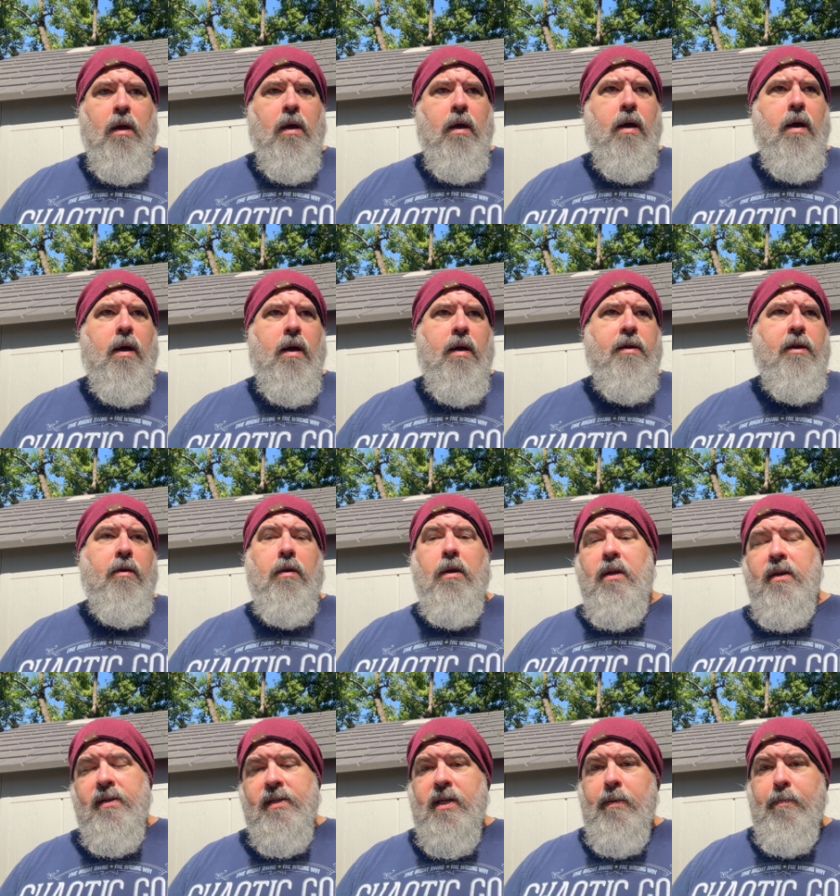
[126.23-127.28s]
you need
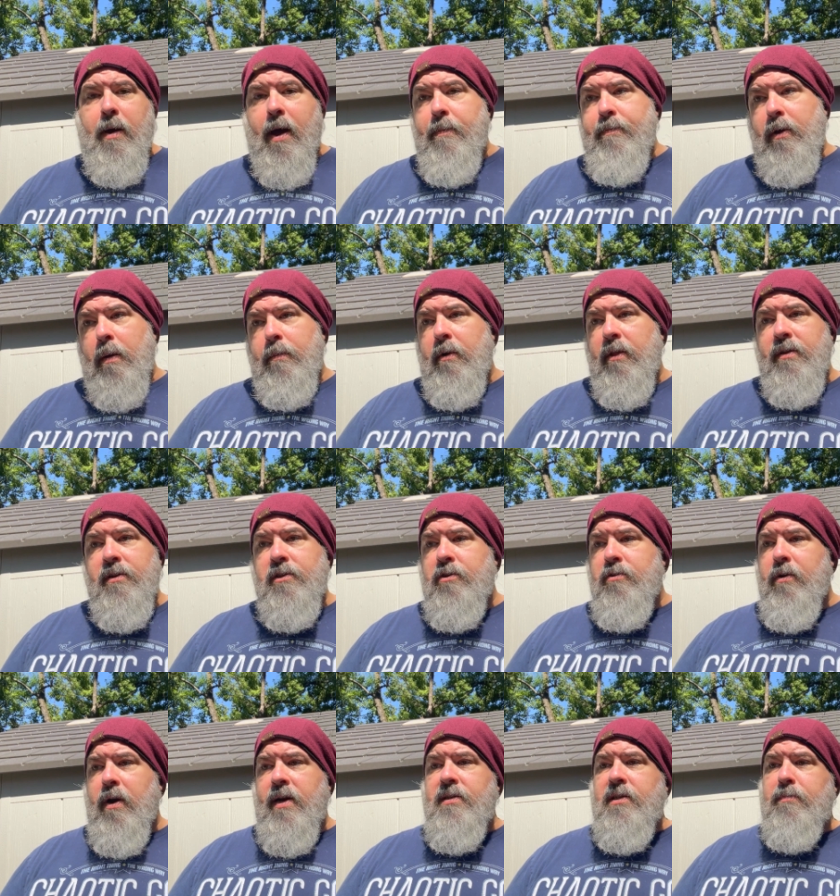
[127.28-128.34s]
a CPAP, come to this
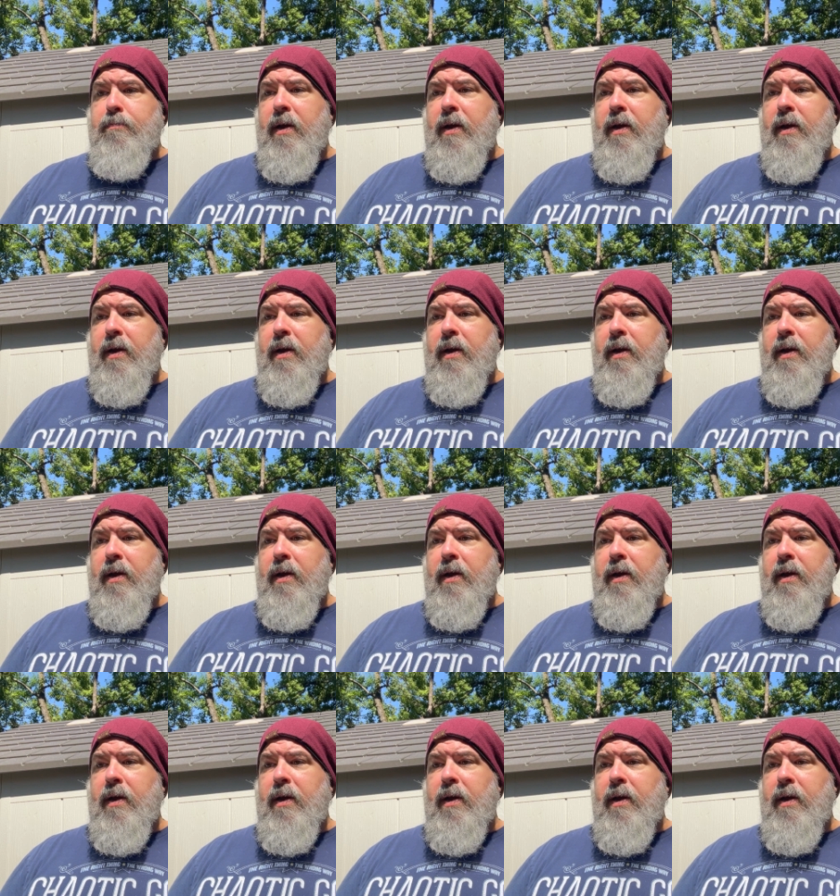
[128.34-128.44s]
address,